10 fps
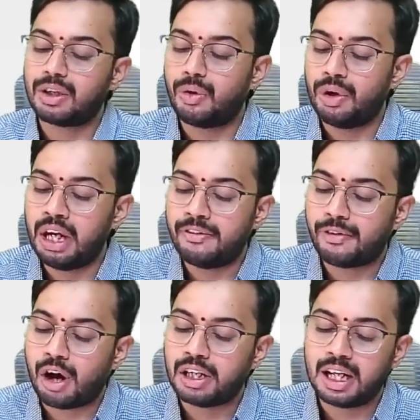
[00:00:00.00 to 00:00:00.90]
only
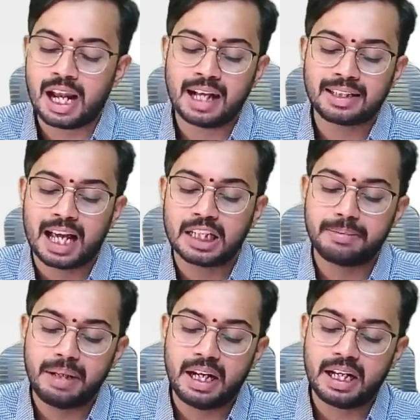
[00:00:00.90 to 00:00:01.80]
40 lakhs has
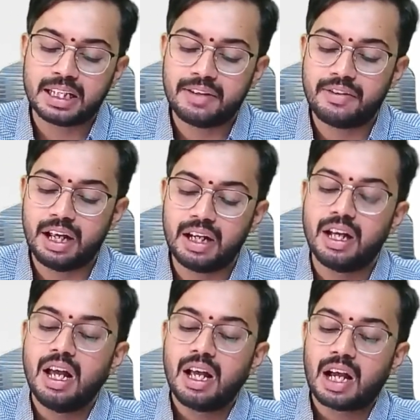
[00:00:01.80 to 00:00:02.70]
been received in
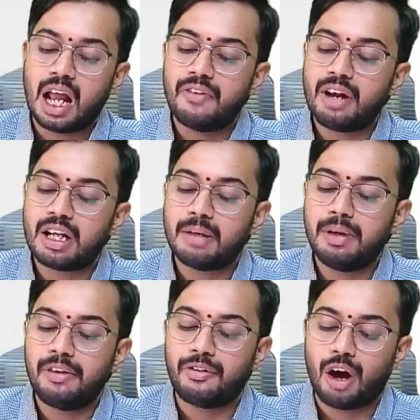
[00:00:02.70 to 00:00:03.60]
convertible
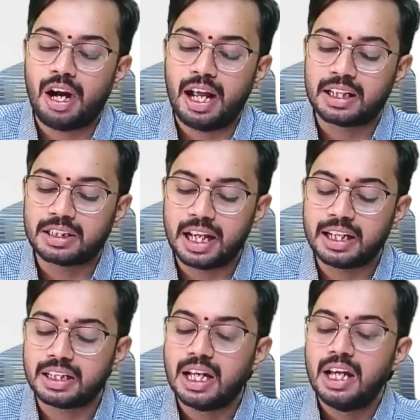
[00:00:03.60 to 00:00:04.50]
foreign exchange.